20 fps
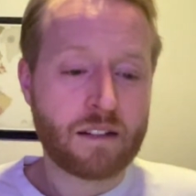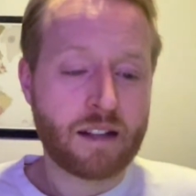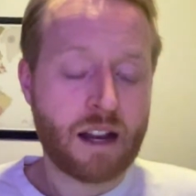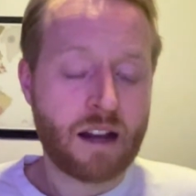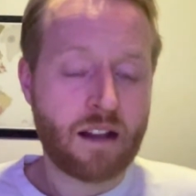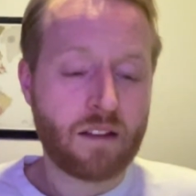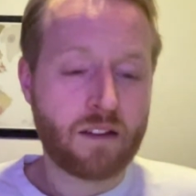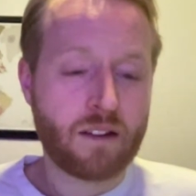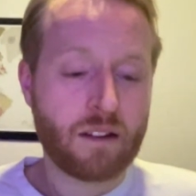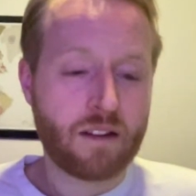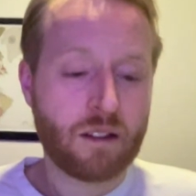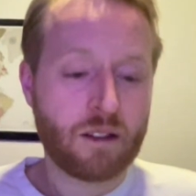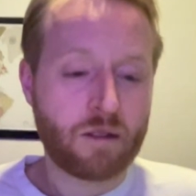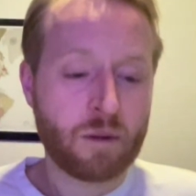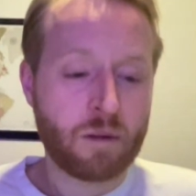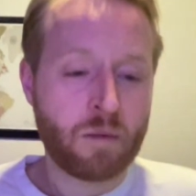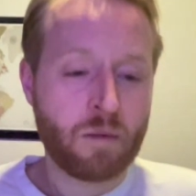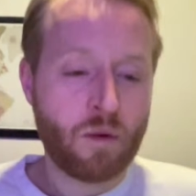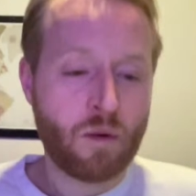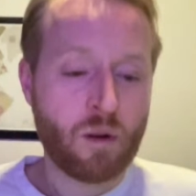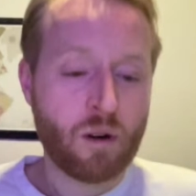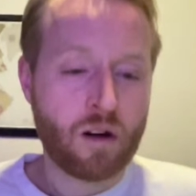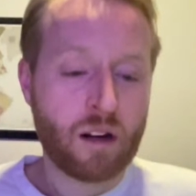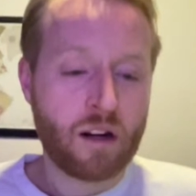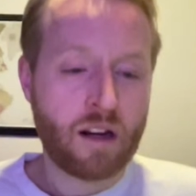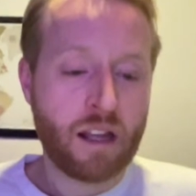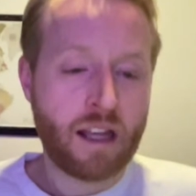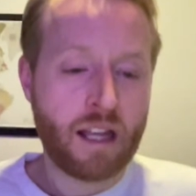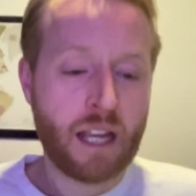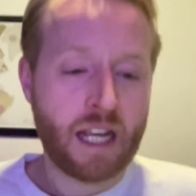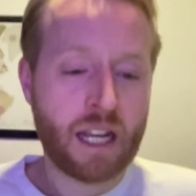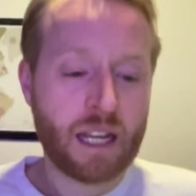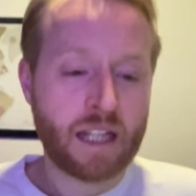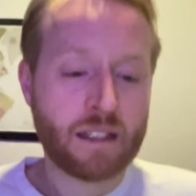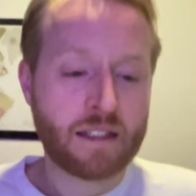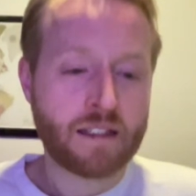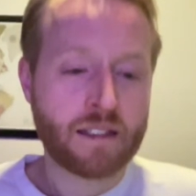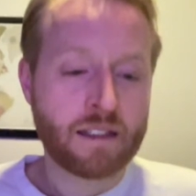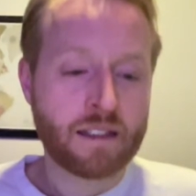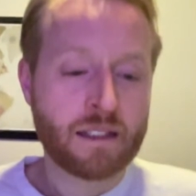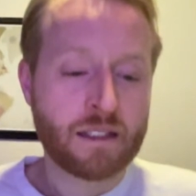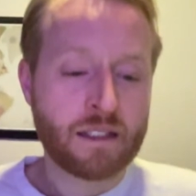talent a little bit more. And